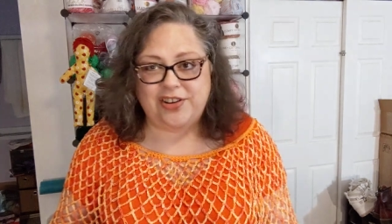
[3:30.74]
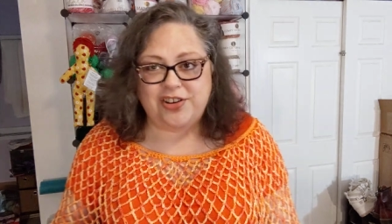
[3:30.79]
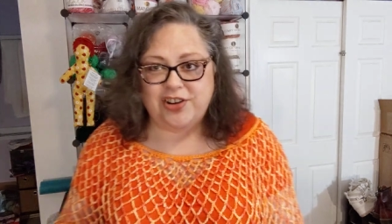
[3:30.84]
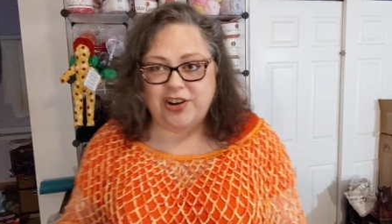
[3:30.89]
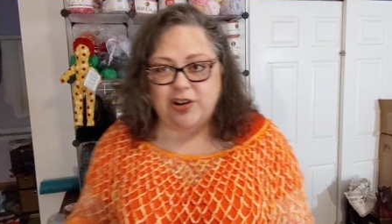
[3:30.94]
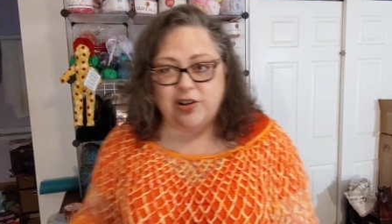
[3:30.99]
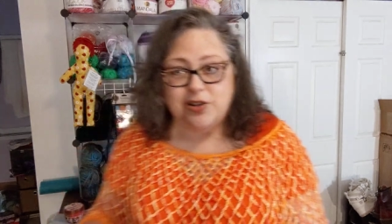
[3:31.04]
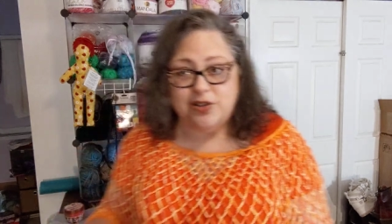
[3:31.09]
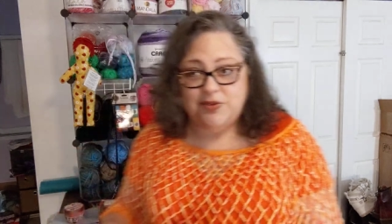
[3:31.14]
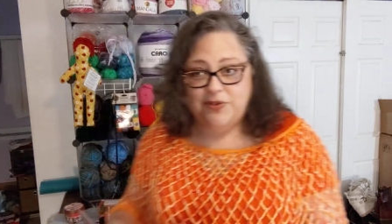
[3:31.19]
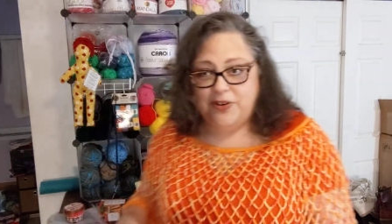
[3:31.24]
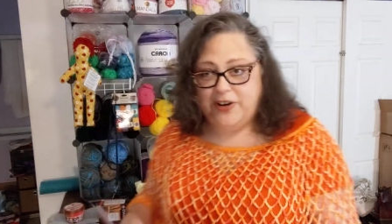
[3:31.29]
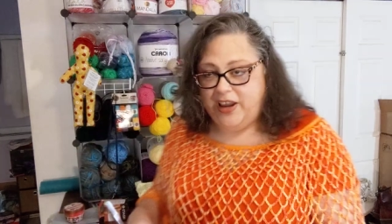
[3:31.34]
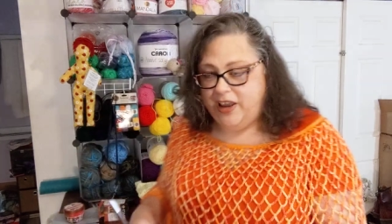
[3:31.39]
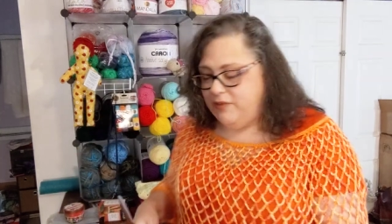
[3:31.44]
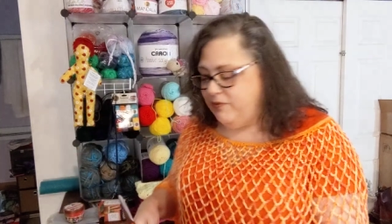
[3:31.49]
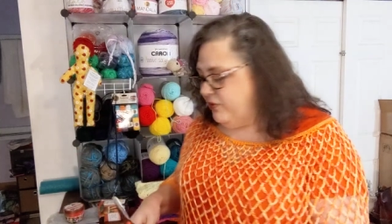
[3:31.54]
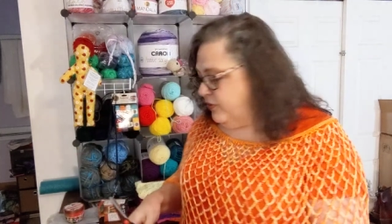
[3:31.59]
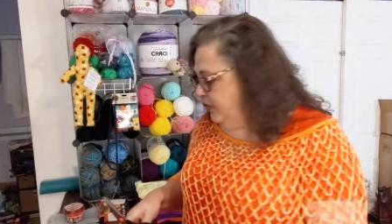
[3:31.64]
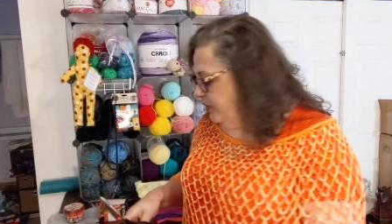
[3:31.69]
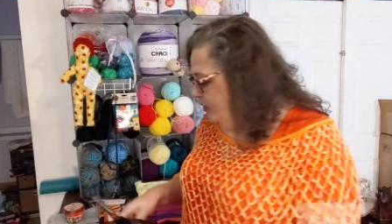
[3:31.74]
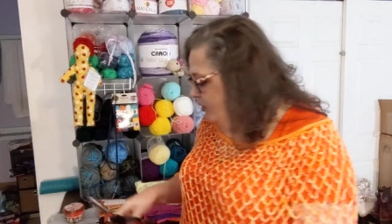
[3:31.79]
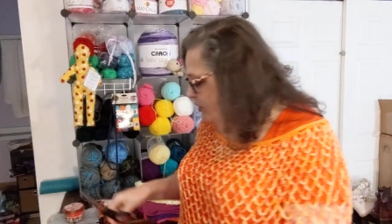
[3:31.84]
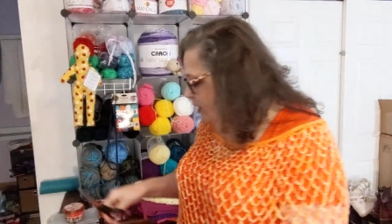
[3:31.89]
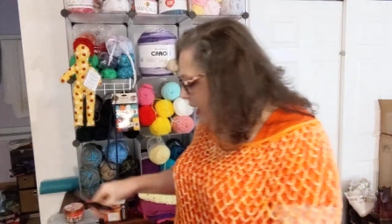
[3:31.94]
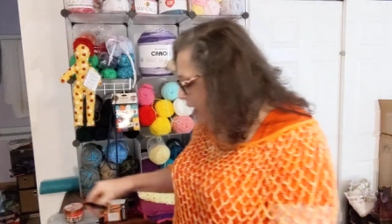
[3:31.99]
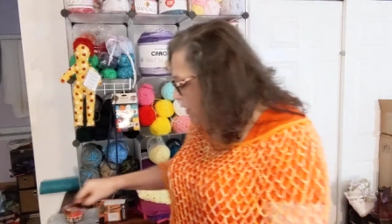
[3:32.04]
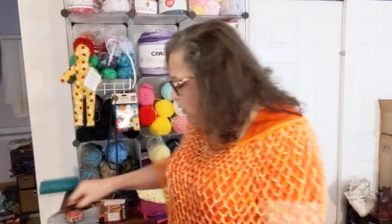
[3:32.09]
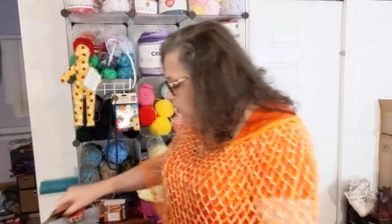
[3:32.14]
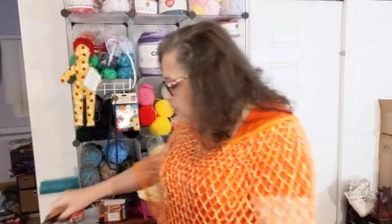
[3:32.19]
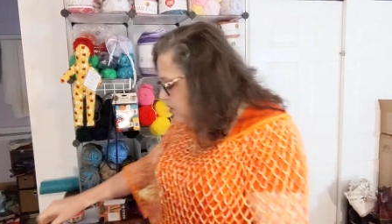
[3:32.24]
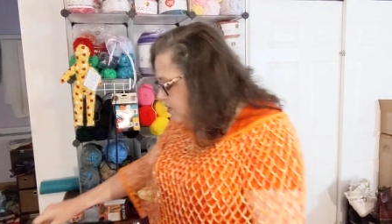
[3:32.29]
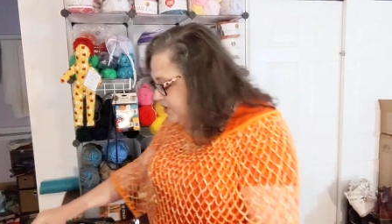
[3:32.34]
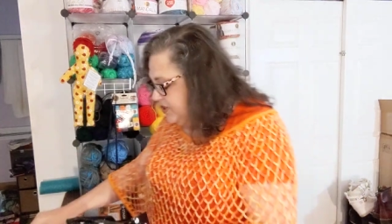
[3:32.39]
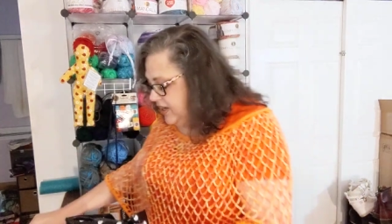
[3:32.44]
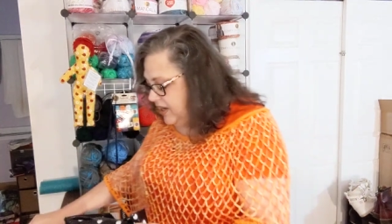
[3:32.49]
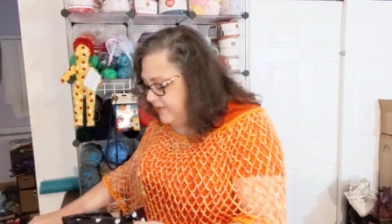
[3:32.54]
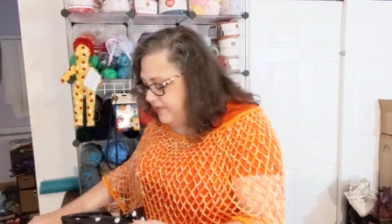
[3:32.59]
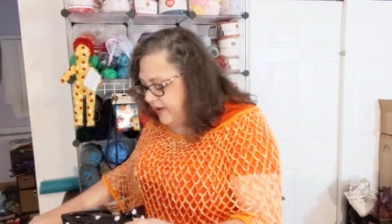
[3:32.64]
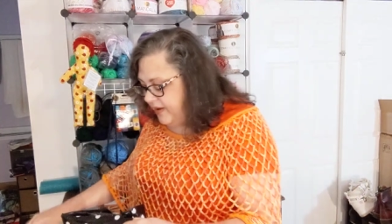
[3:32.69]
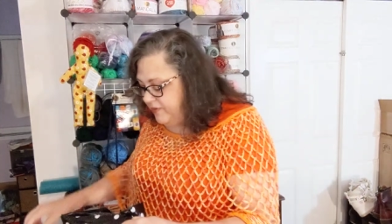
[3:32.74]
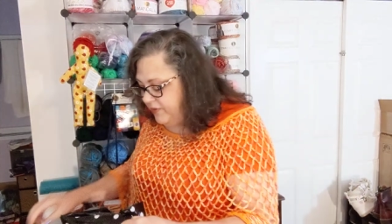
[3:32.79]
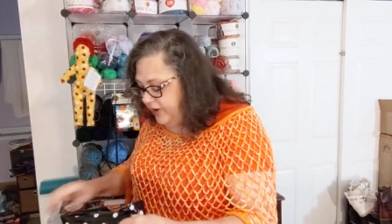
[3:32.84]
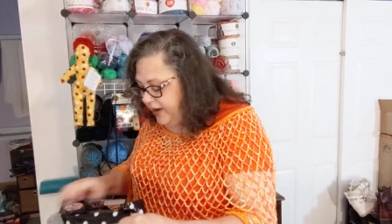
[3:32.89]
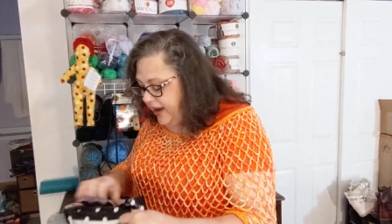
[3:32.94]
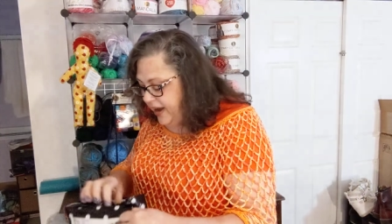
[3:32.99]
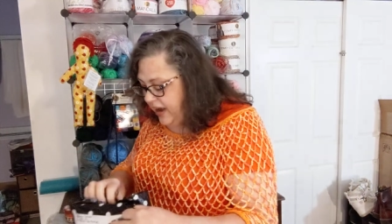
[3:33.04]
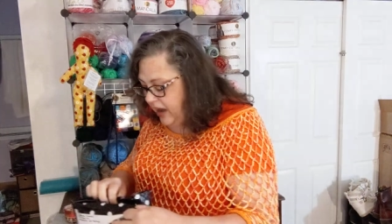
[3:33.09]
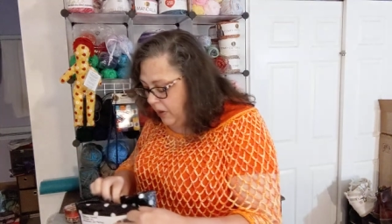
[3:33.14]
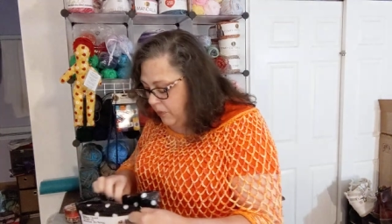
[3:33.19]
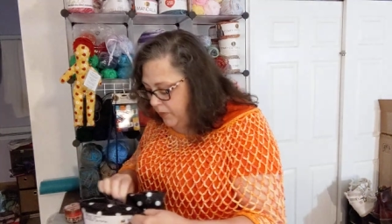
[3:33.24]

Your girl's forgetful. I order stuff, I forget.